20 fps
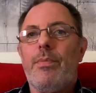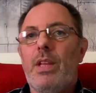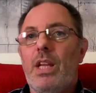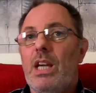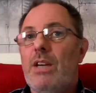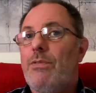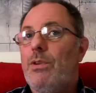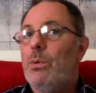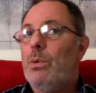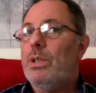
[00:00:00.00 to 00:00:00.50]

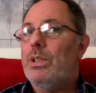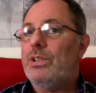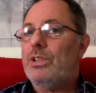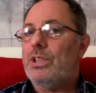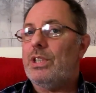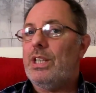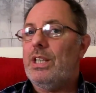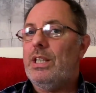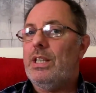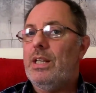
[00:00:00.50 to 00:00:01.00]
If you want to
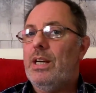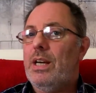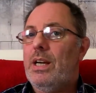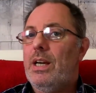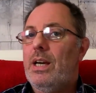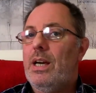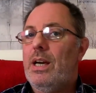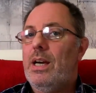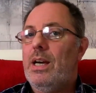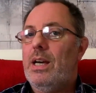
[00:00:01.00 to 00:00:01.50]
see
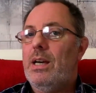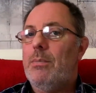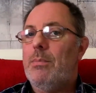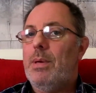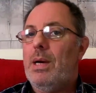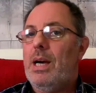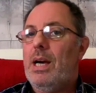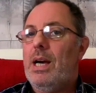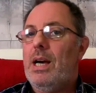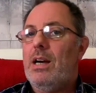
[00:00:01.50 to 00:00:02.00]

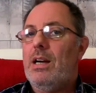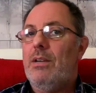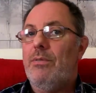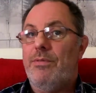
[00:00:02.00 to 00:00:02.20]
our